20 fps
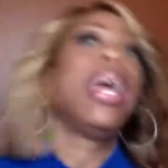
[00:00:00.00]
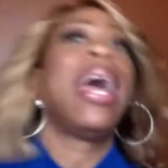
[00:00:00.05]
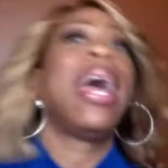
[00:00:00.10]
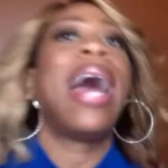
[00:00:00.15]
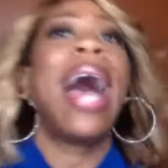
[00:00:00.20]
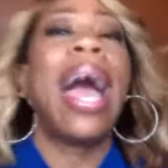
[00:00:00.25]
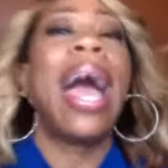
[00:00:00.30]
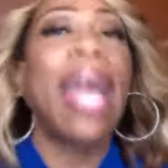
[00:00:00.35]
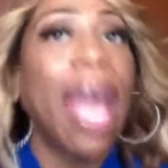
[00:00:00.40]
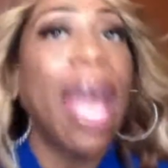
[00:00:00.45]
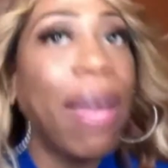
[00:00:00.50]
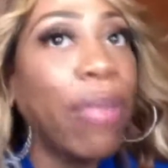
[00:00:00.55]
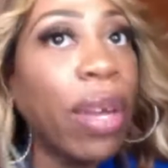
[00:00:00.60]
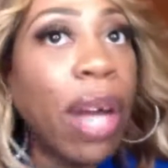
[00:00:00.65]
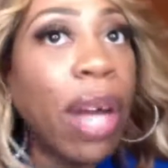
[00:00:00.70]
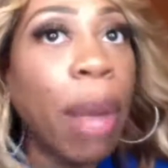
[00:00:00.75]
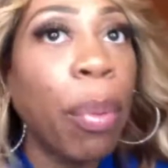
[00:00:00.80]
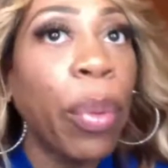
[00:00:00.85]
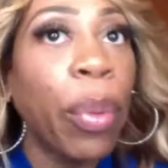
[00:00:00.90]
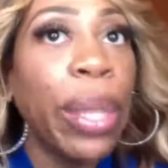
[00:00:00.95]
I gave you a
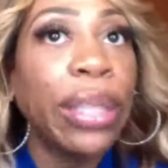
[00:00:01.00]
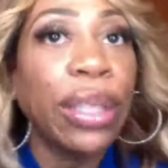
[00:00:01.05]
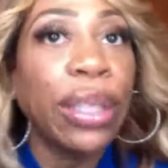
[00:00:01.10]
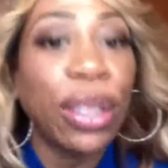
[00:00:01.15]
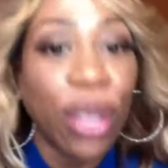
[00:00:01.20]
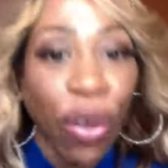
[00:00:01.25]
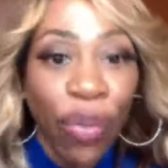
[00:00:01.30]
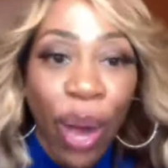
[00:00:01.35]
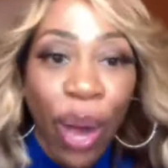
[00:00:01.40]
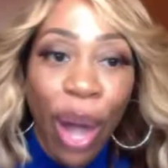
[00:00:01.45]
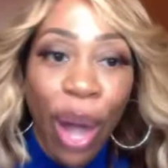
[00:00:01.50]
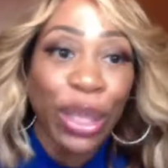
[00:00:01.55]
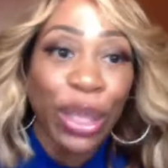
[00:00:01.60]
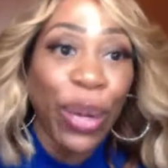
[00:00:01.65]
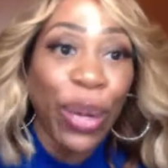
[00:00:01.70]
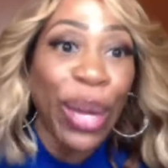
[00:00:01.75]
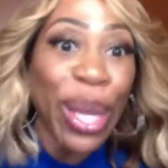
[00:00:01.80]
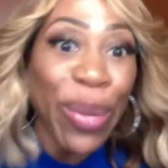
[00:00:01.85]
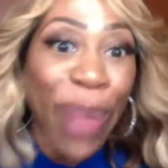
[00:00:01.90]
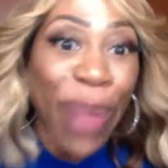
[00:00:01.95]
couple reasons so far. So
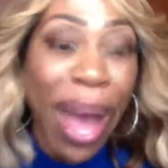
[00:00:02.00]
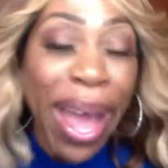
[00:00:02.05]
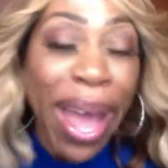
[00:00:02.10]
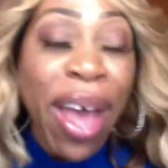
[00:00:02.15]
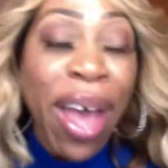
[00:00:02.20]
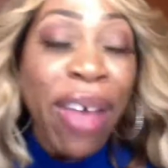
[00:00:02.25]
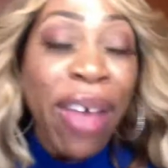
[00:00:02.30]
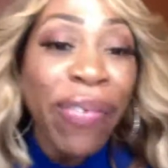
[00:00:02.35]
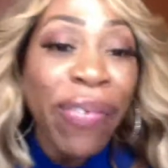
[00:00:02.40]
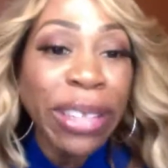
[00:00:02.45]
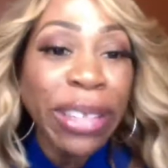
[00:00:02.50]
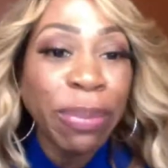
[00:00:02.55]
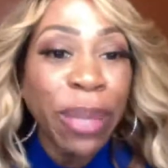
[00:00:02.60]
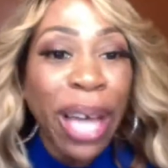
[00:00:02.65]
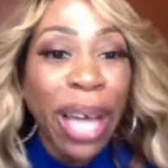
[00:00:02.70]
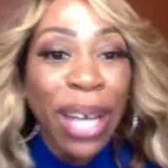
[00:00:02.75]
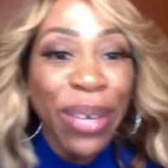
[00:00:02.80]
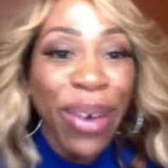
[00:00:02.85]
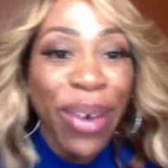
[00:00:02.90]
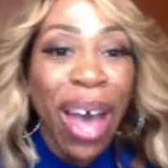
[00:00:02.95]
anyway, Facebook, I
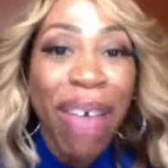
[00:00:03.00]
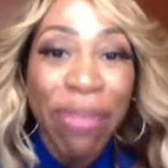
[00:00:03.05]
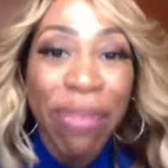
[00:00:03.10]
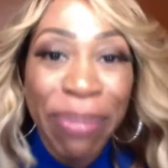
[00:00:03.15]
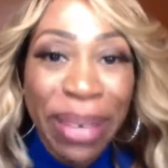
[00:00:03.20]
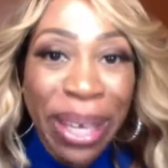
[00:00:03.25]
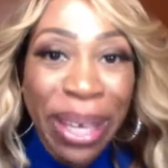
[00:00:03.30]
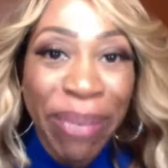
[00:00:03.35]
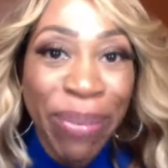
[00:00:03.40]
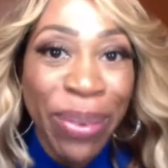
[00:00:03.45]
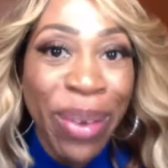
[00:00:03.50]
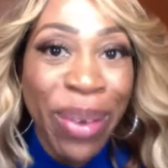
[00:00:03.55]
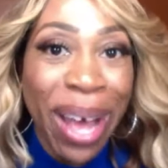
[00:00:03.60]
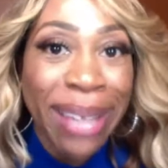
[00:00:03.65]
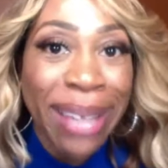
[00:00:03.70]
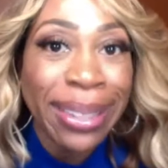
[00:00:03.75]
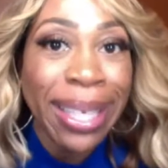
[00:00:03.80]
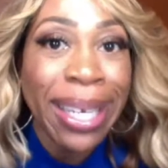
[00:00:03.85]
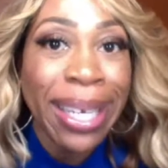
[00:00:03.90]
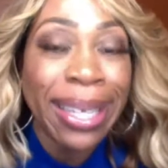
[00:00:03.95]
know I haven't been giving you guys
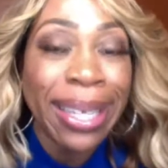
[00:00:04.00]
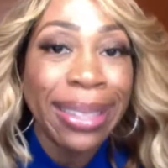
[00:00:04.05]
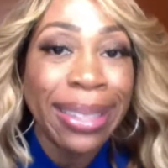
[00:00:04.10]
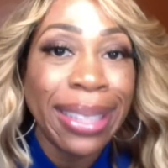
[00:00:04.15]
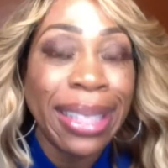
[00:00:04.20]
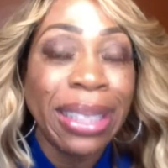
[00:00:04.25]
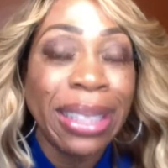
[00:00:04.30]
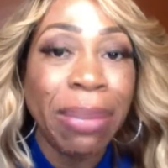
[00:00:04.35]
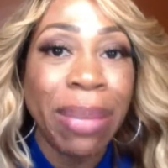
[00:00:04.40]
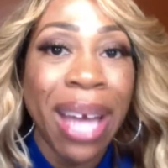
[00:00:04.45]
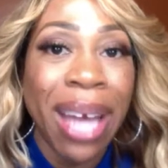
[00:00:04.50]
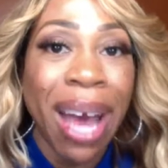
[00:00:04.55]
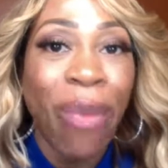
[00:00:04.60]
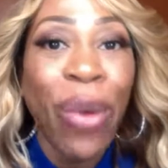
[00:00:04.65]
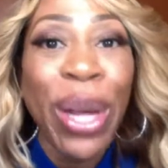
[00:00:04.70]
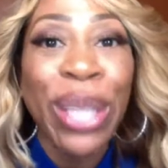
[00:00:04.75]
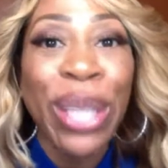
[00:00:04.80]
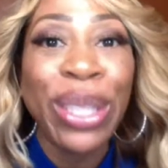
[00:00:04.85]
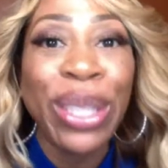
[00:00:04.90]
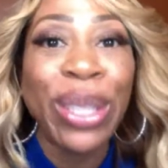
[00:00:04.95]
any attention, but I
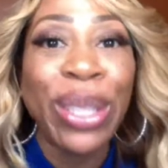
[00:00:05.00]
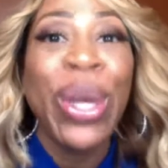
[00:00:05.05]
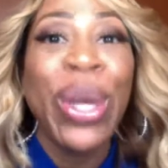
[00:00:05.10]
wanted to